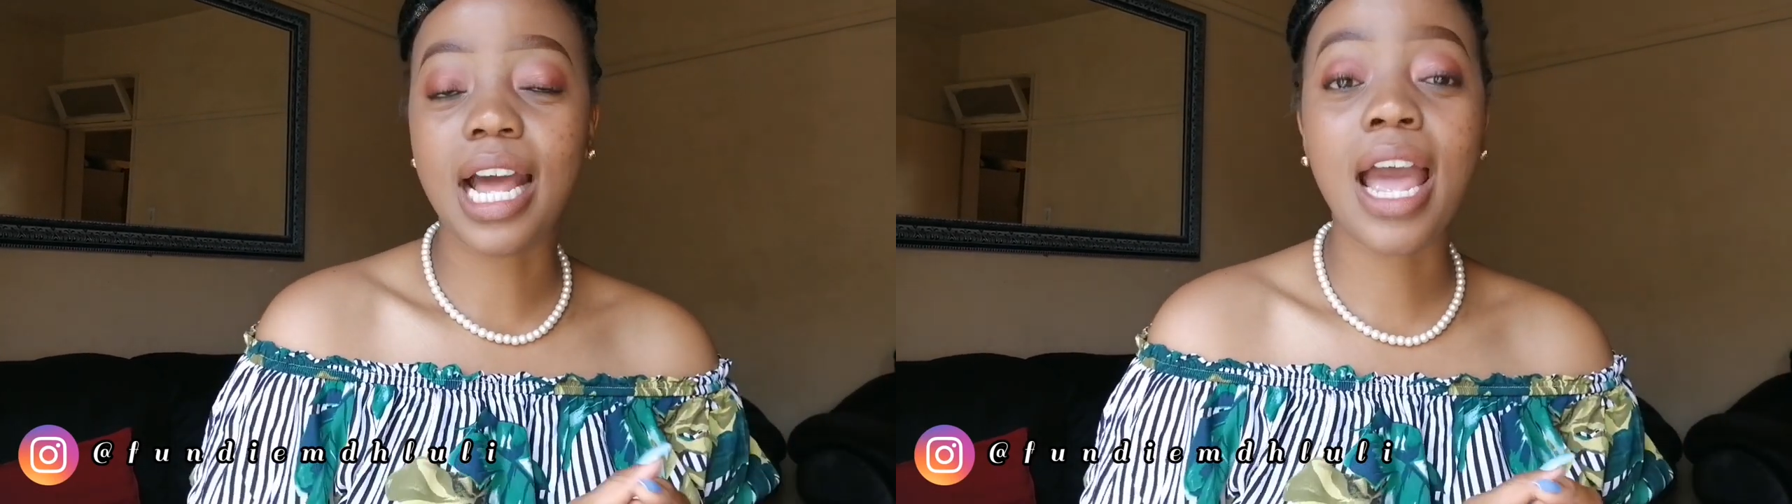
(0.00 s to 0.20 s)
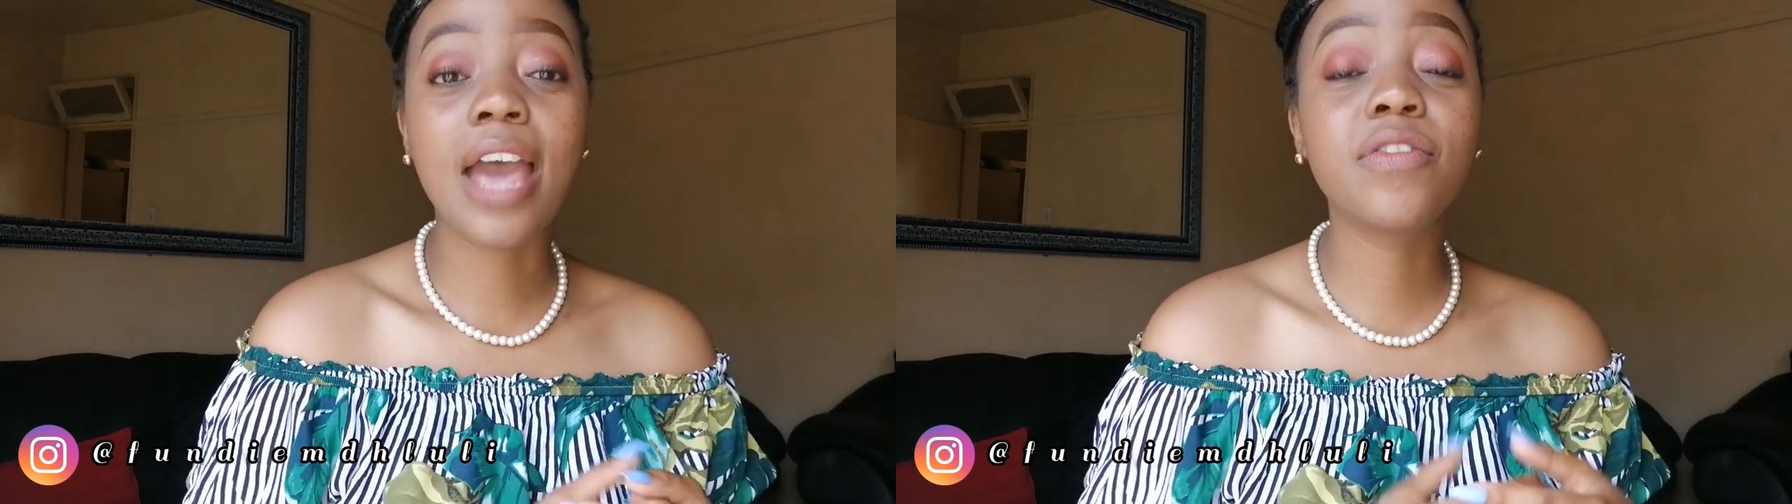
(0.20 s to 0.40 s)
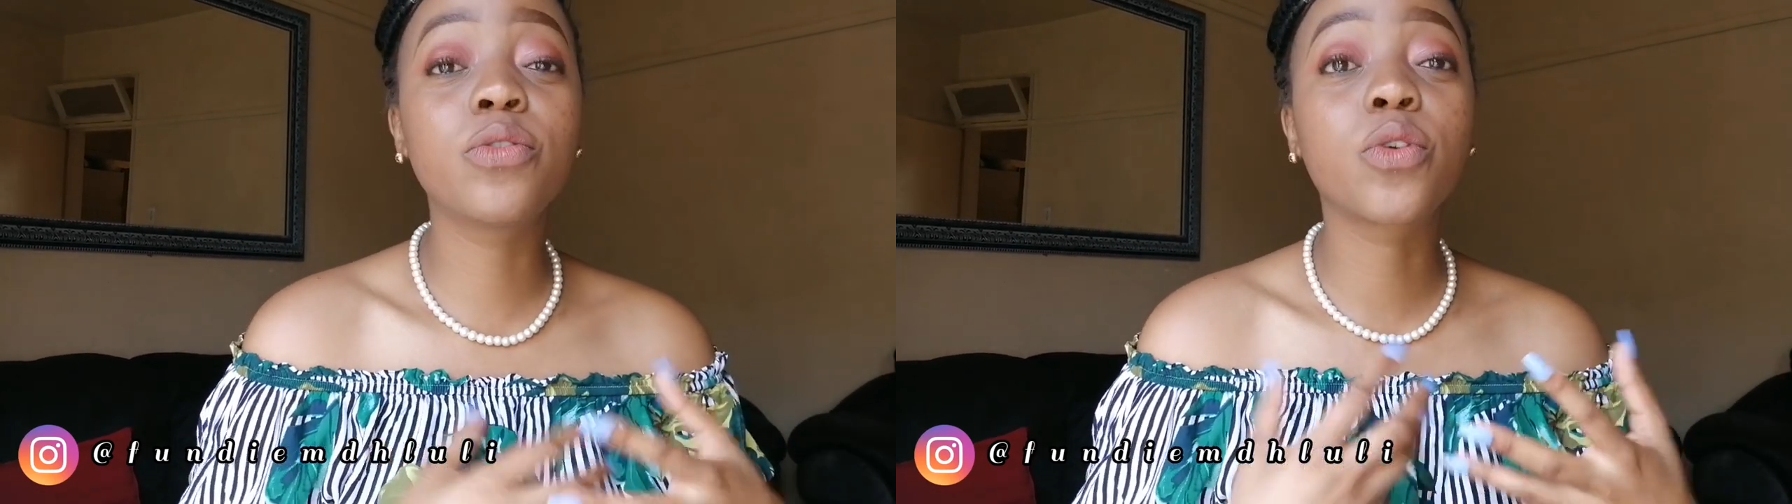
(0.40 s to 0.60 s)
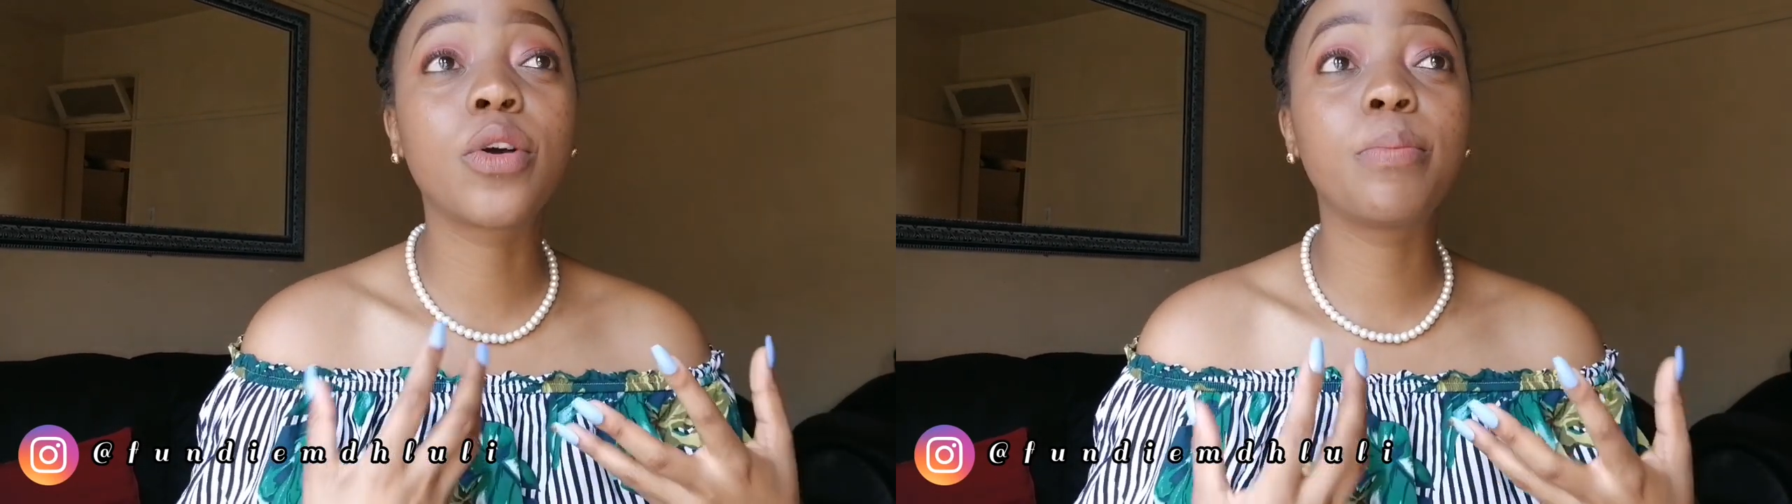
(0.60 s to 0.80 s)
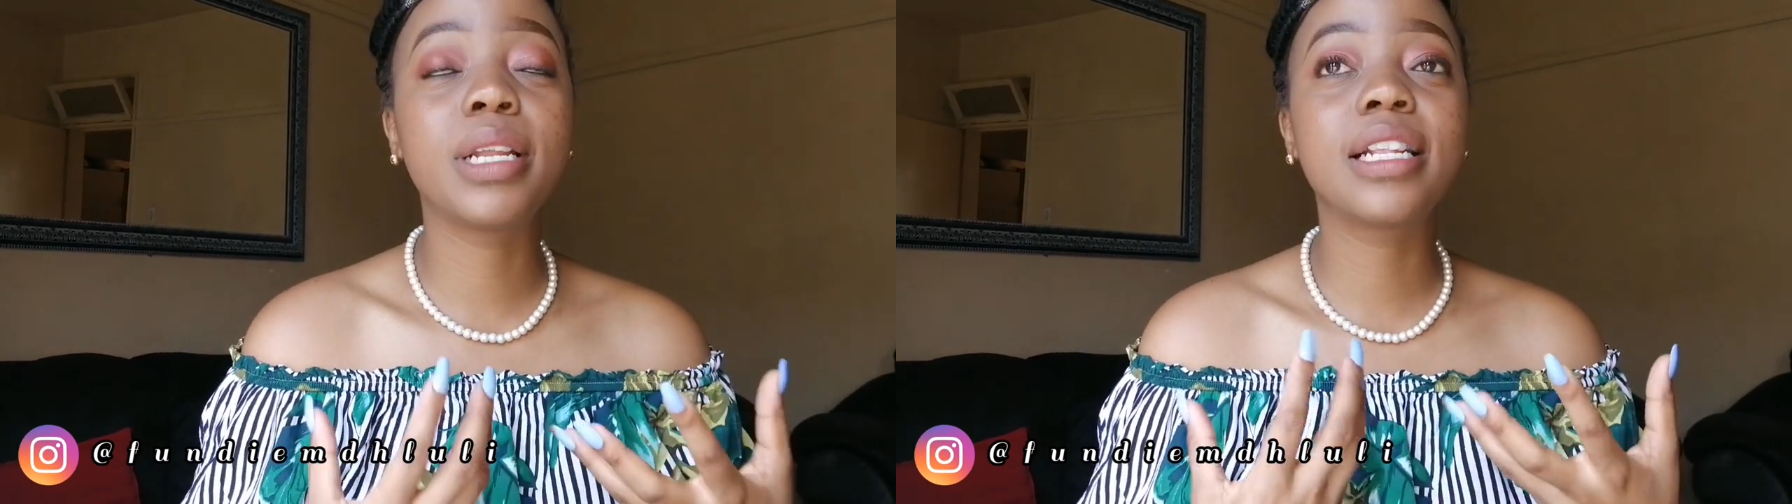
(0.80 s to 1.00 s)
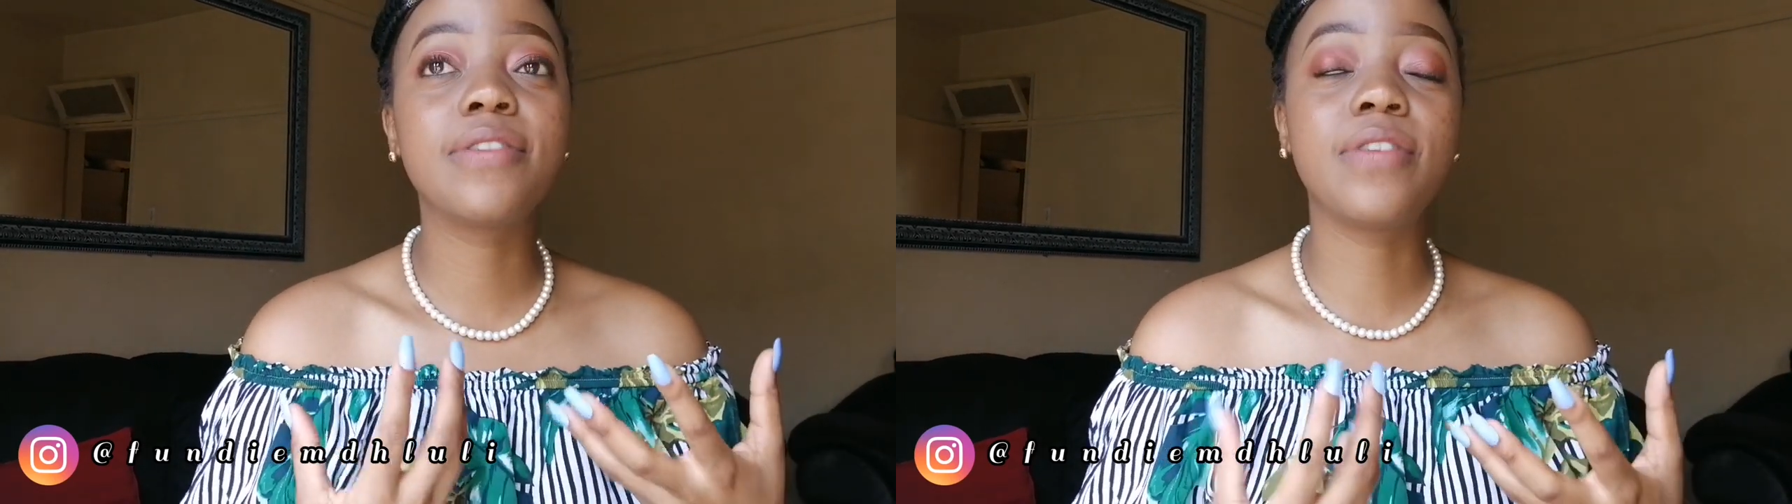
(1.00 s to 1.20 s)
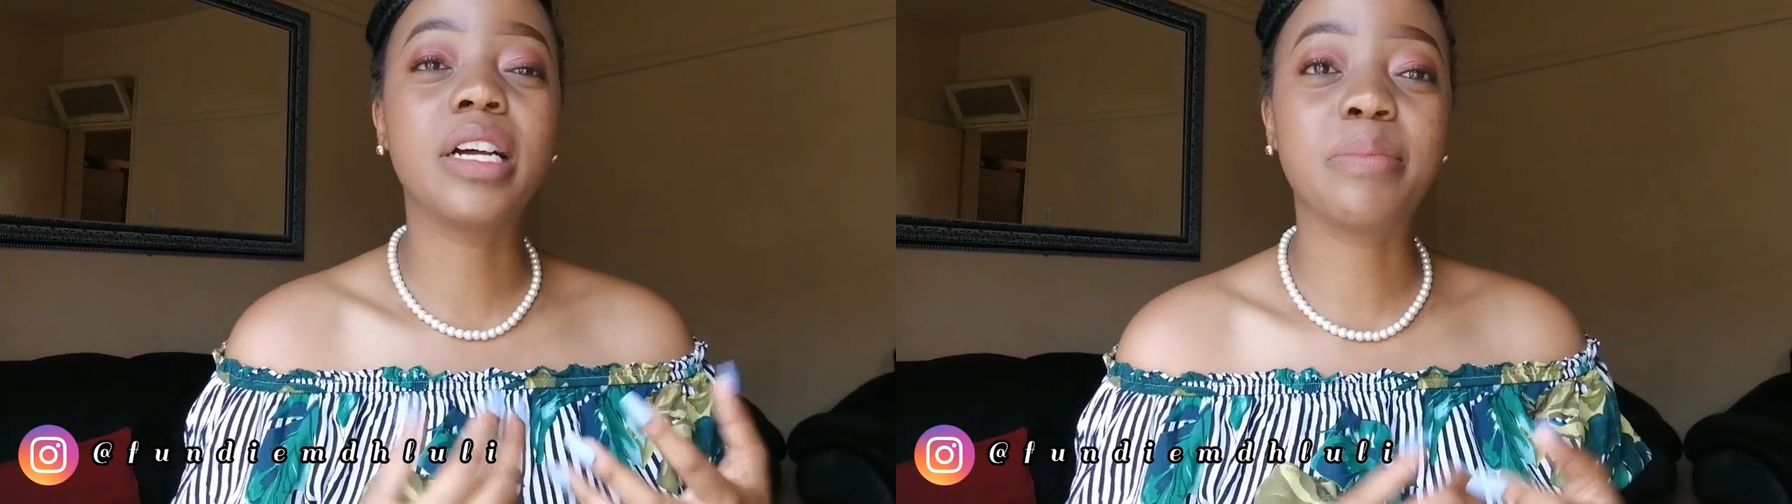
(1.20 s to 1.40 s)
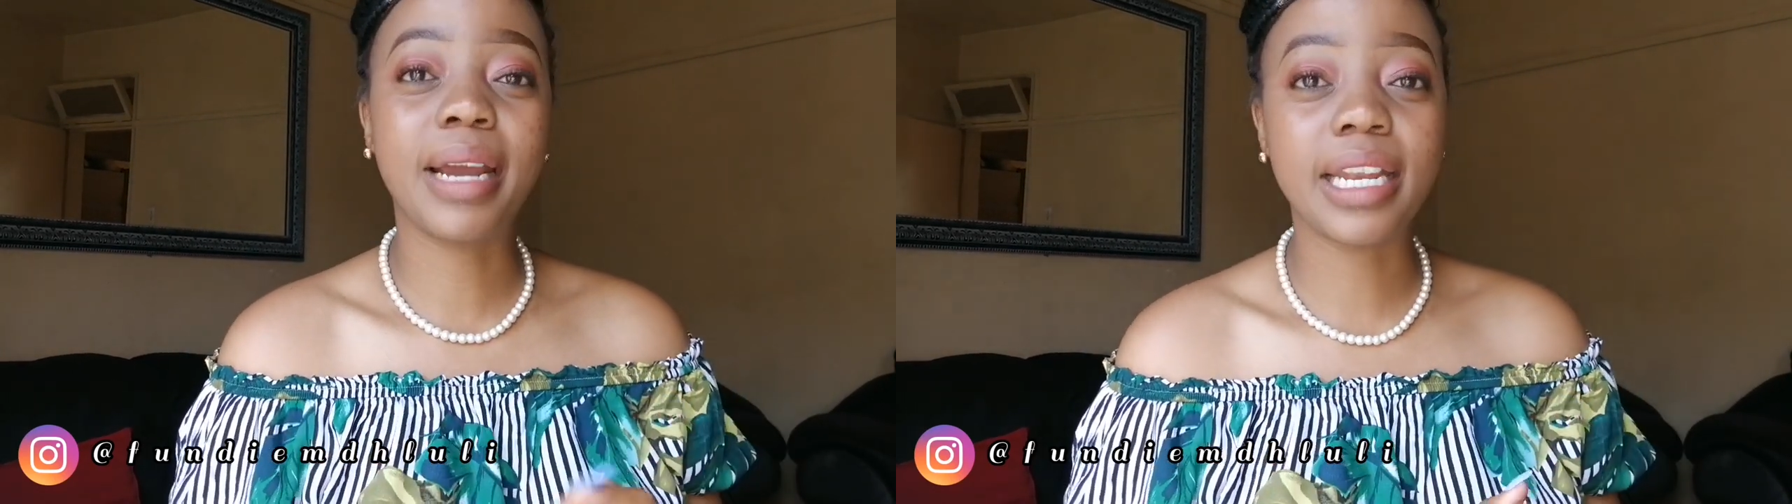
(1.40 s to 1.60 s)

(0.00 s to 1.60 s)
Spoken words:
I haven't completely found